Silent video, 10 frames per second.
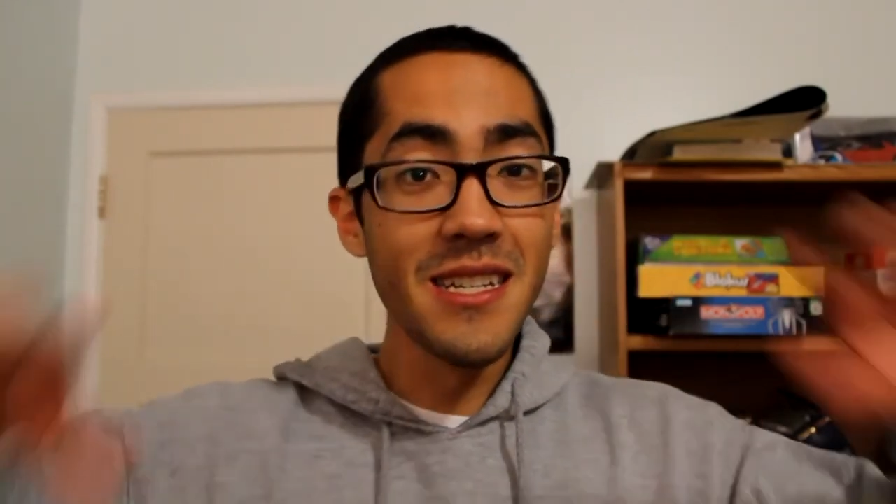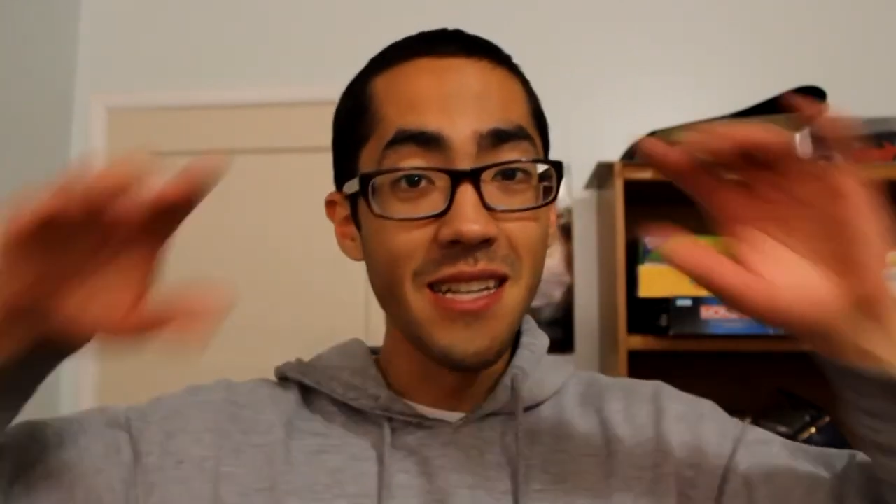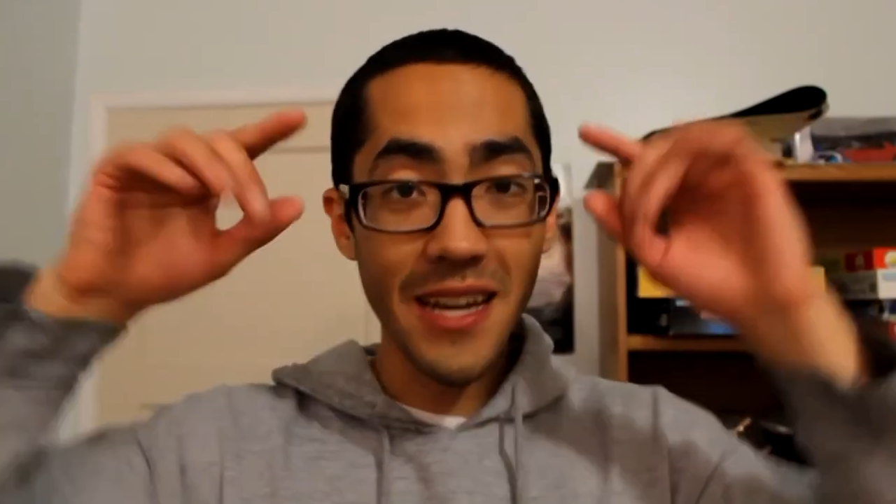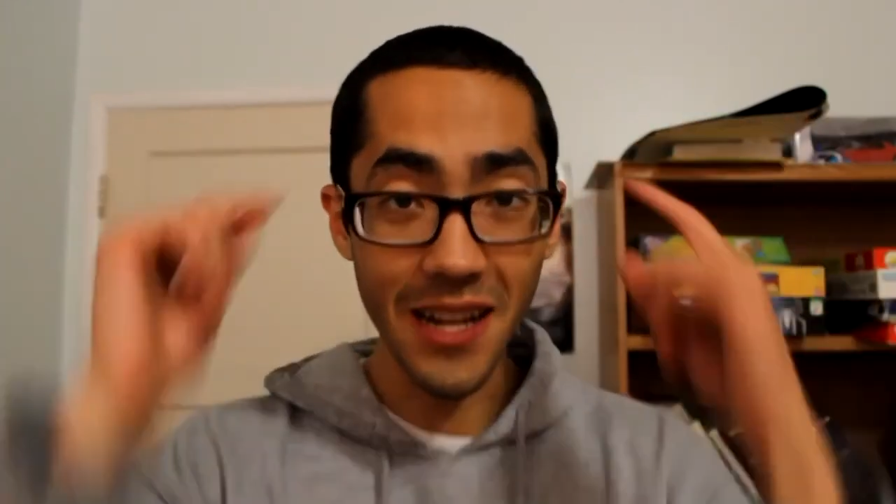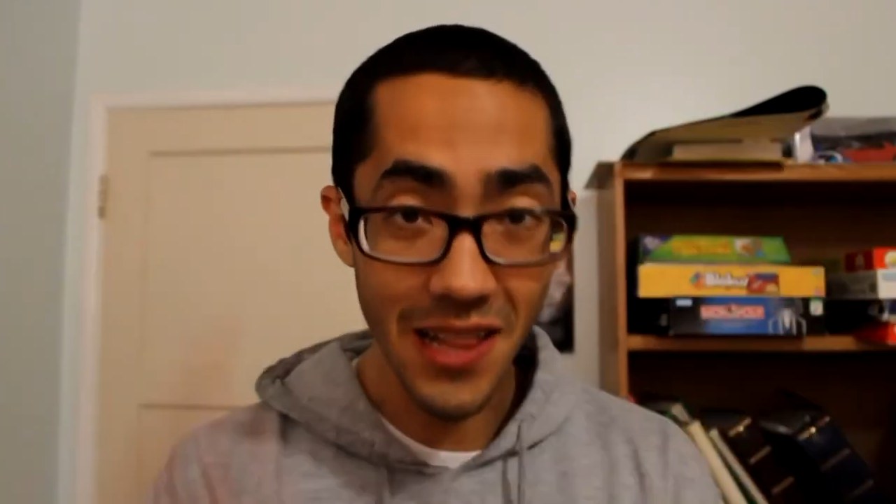
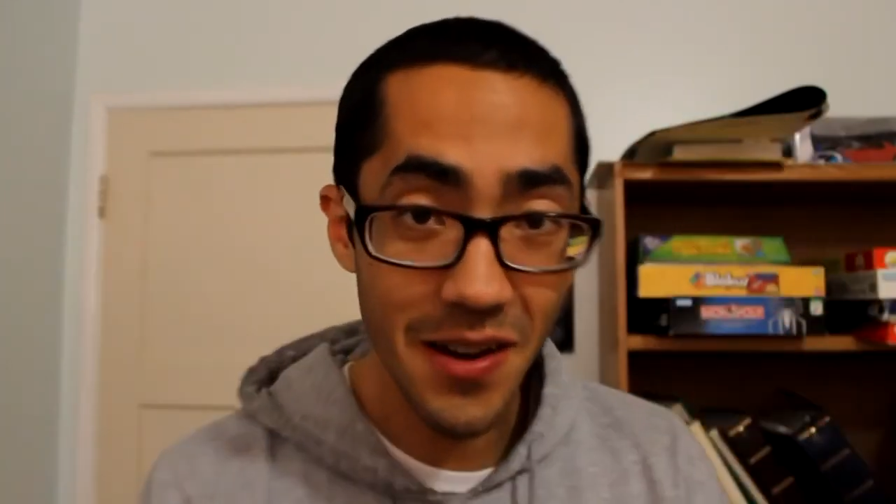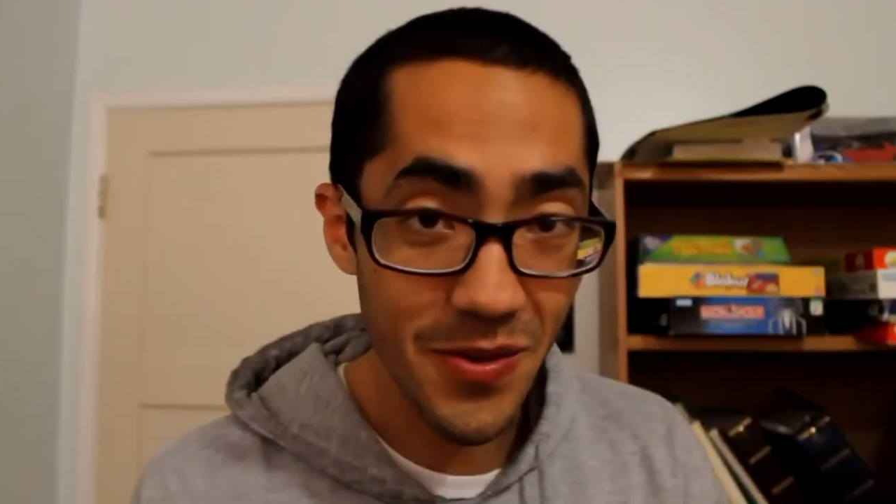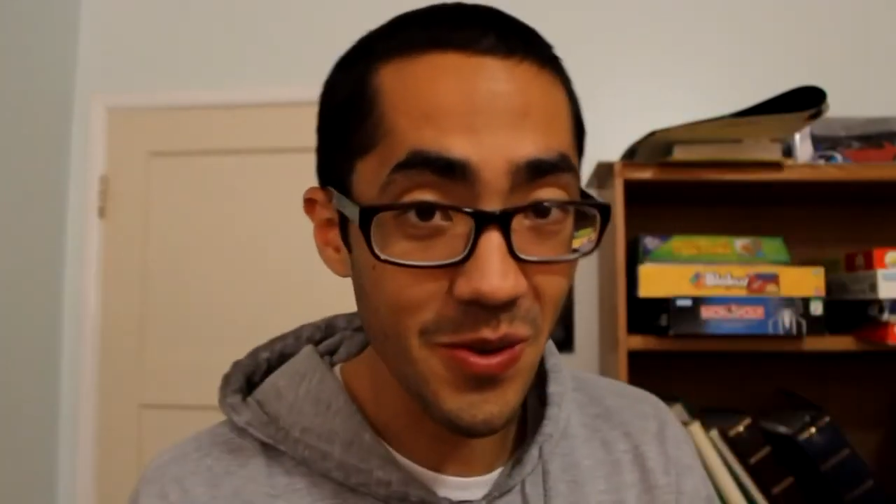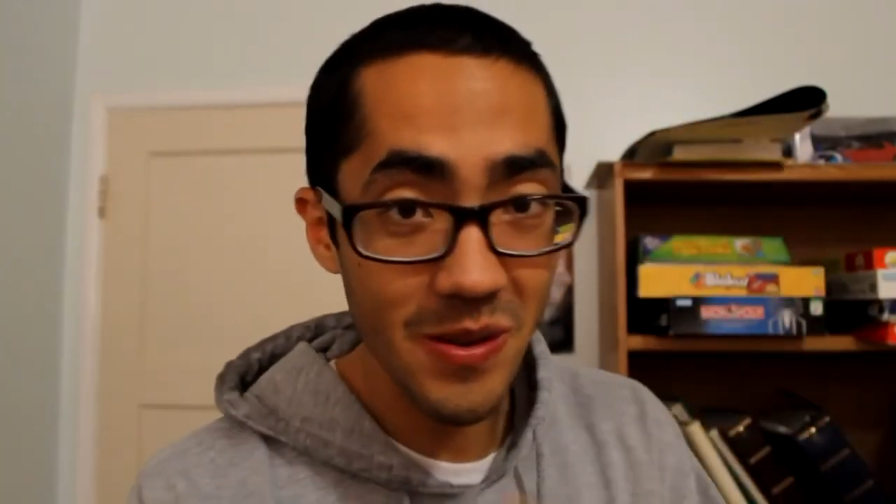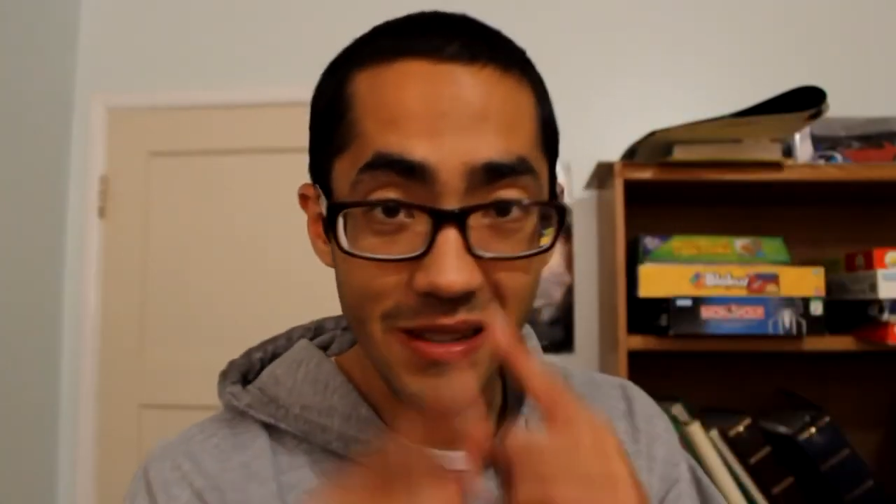and I love
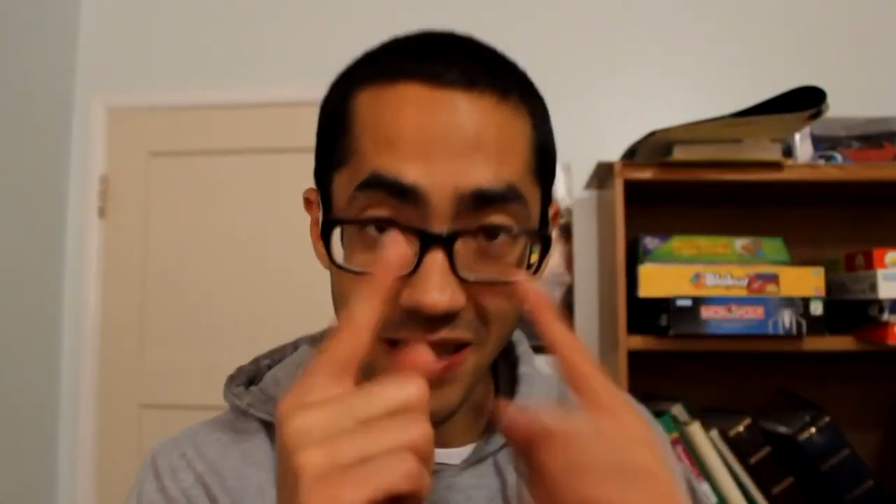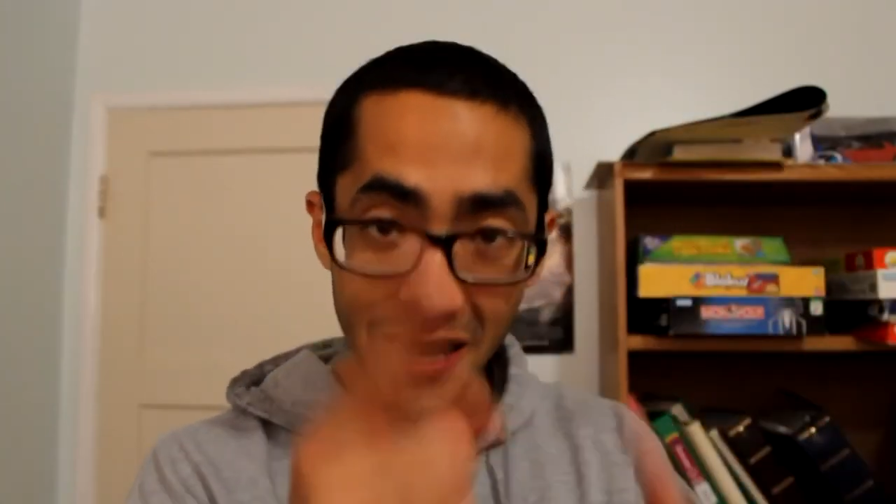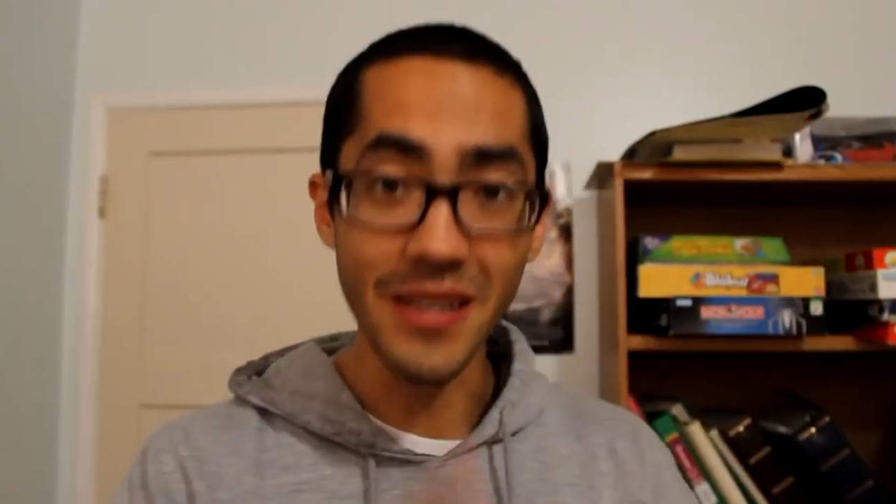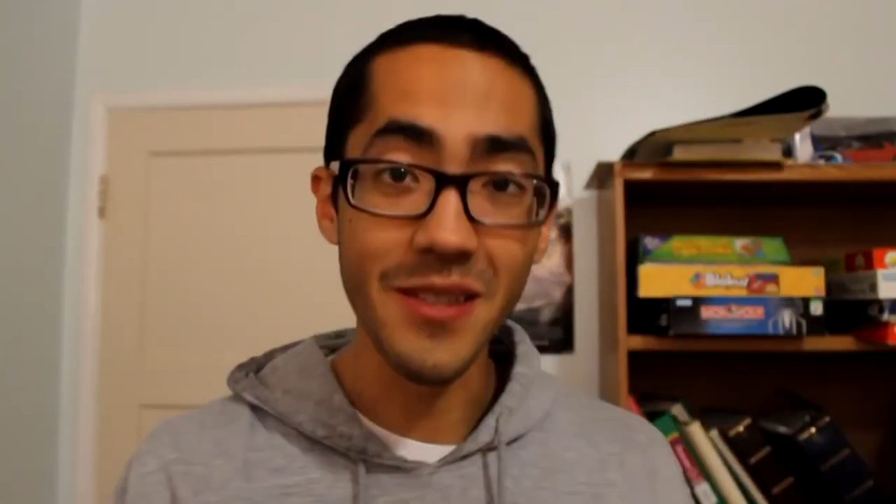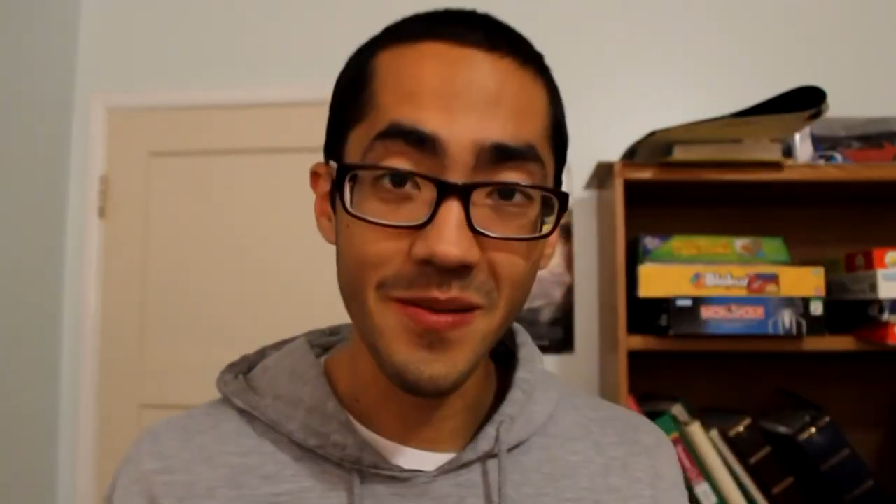you. Thanks.